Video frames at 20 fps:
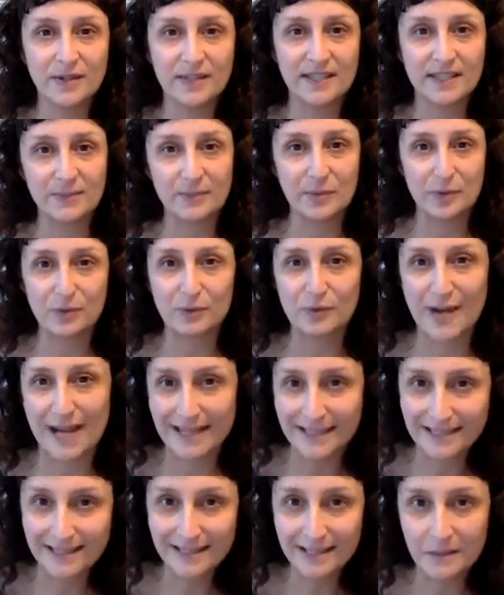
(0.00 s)

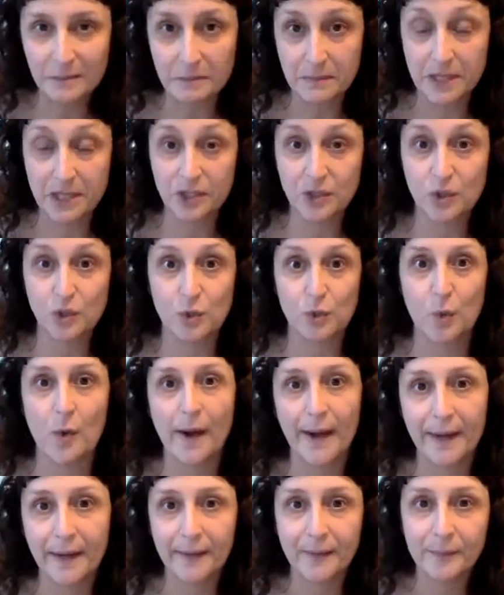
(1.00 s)
suppress my
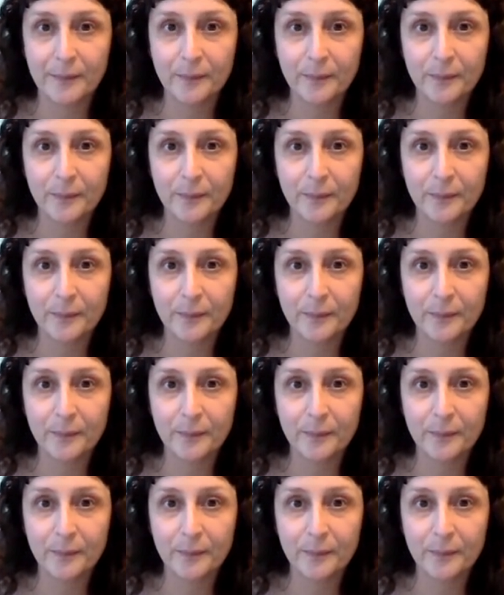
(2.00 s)
joy.